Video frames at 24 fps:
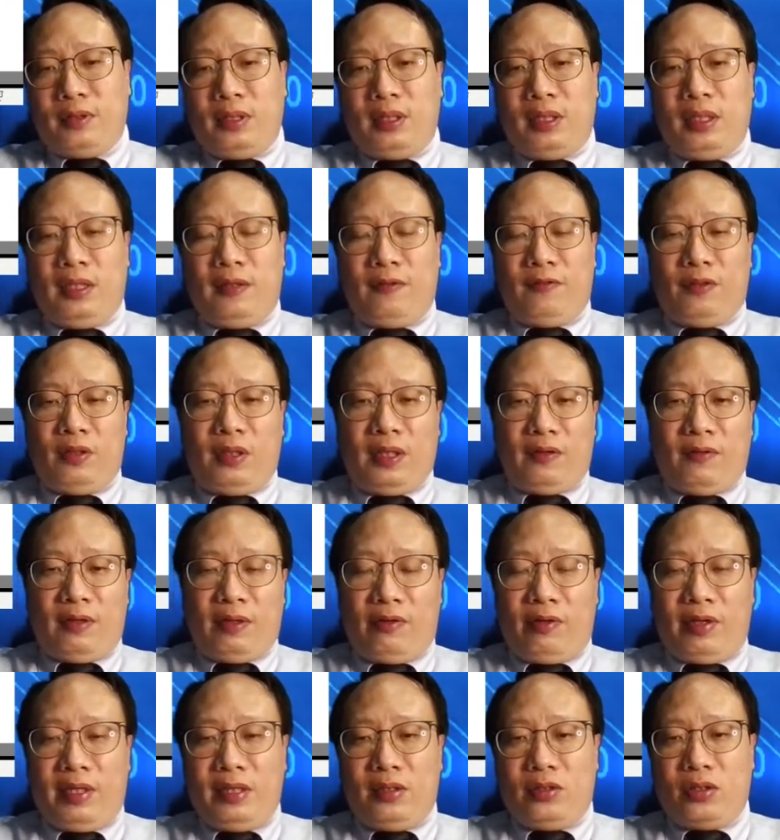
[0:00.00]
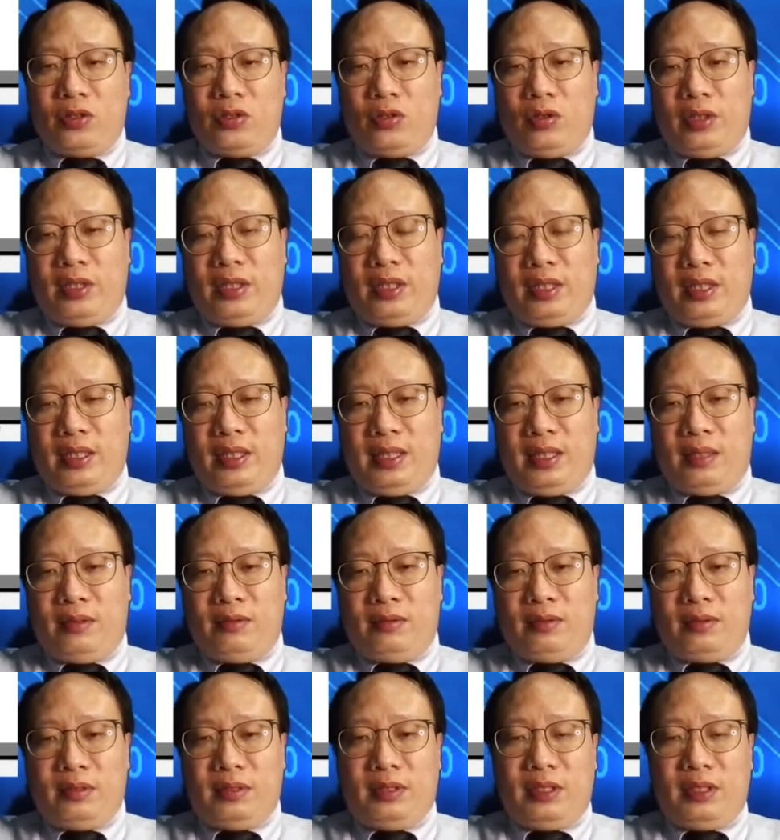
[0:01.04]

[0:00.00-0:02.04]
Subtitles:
If you have everything stored in the cloud,